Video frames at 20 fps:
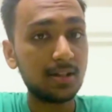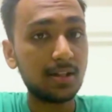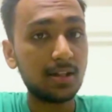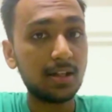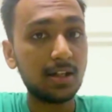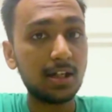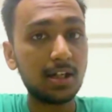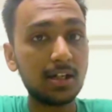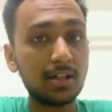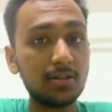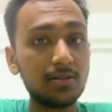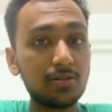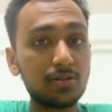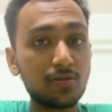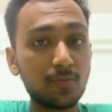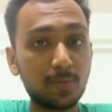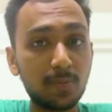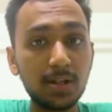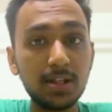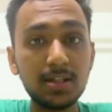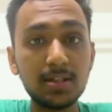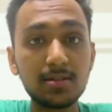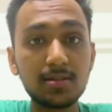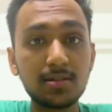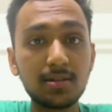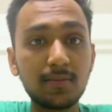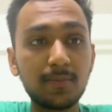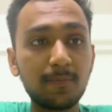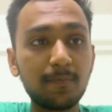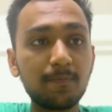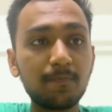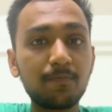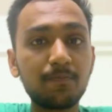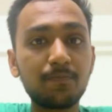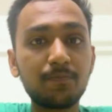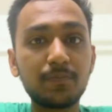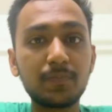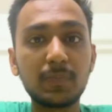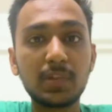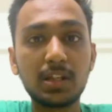And so please
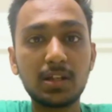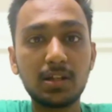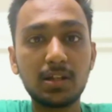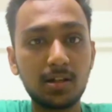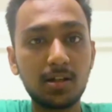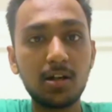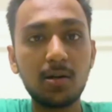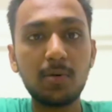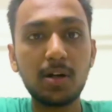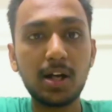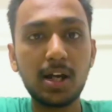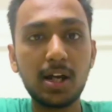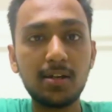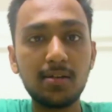come again